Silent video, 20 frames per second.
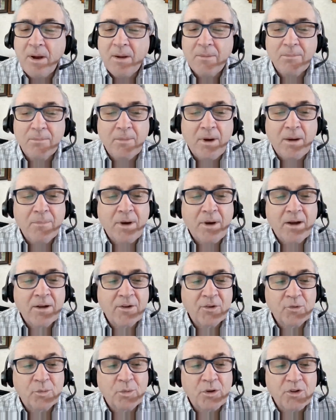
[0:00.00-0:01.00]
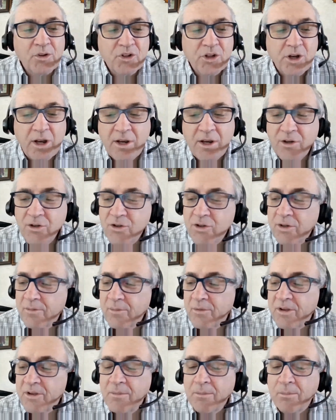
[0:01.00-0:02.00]
my mind has been
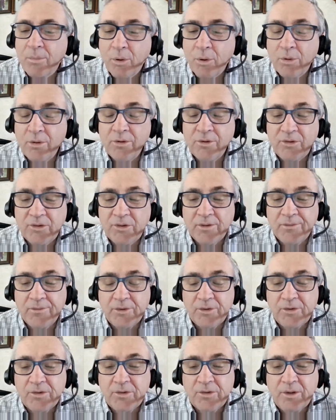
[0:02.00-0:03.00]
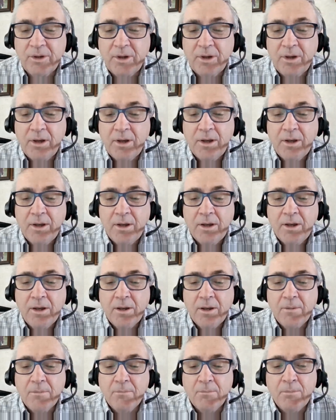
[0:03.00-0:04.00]
changed of the importance of us
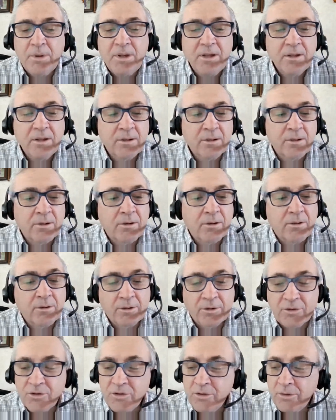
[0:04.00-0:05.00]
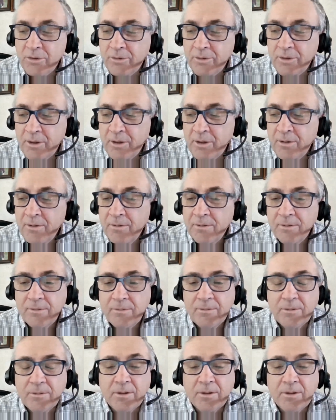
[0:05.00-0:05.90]
being on a jury.